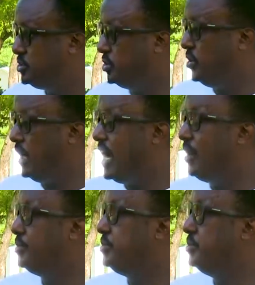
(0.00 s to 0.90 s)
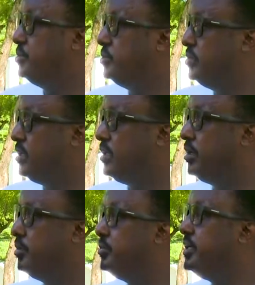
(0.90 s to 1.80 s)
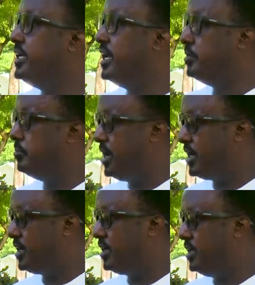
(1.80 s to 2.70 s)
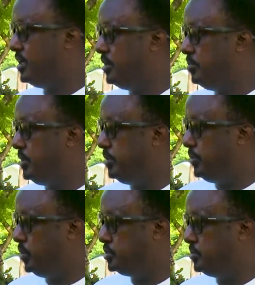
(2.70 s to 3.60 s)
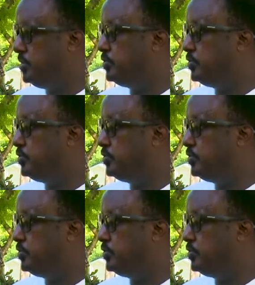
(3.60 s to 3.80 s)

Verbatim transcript: So, how do you regain back people to be